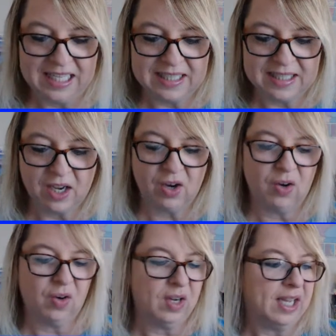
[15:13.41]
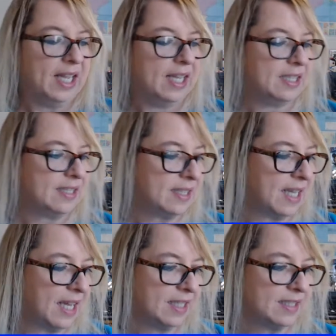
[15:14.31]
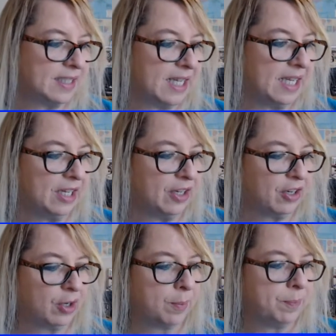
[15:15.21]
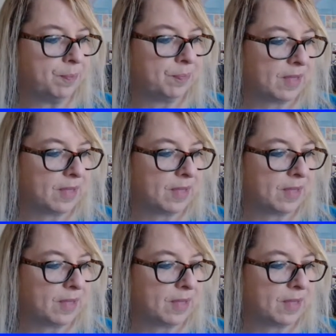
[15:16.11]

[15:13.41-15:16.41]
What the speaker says: So it says here,